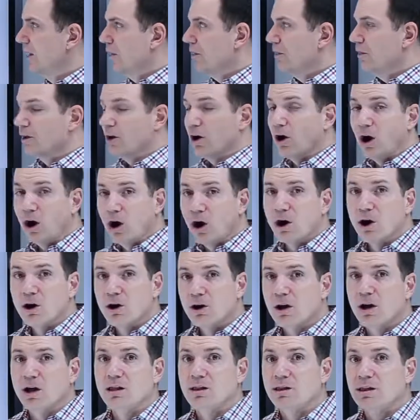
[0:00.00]
There
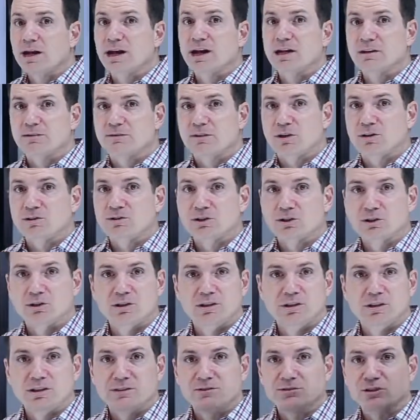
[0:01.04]
are a lot of
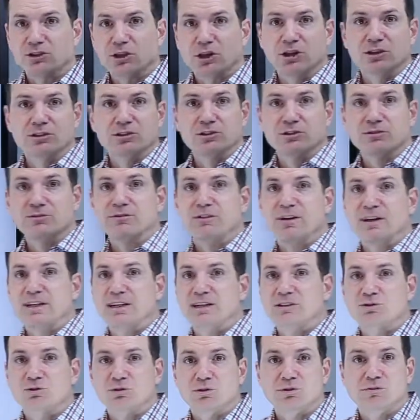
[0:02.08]
alternatives. Talk to your
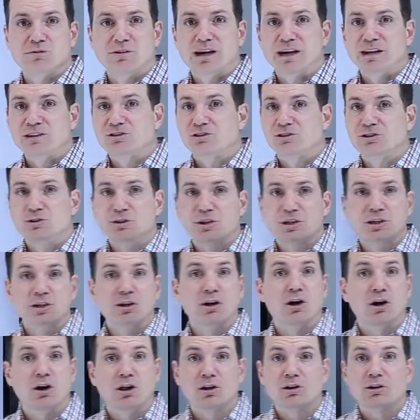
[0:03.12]
financial advisor. You can
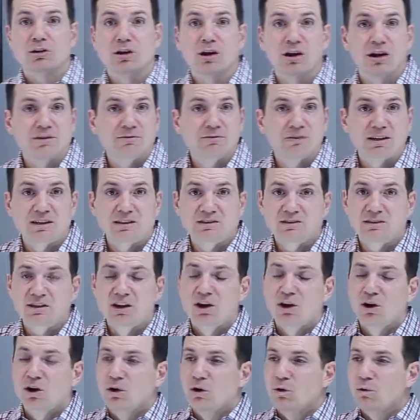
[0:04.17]
call our office.
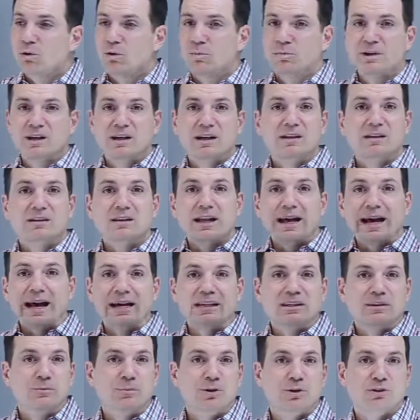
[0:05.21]
We'll be
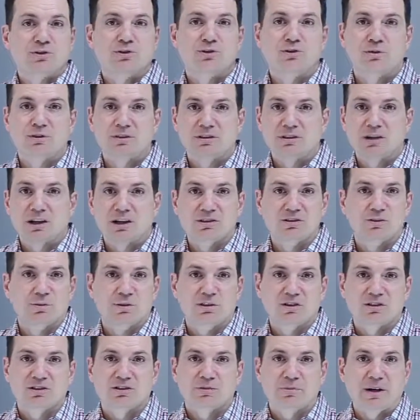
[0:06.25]
glad to put you in touch
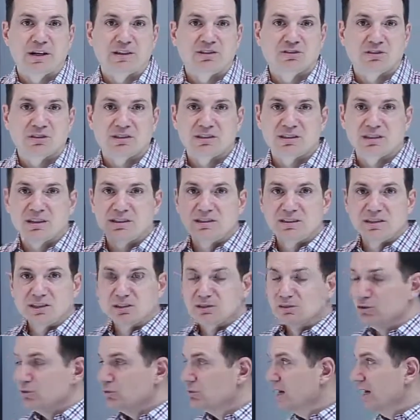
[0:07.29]
with a specialist that
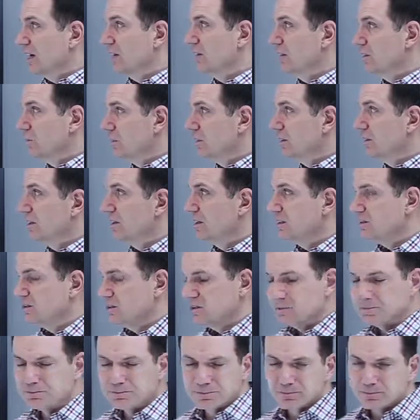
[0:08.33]
deal directly with this.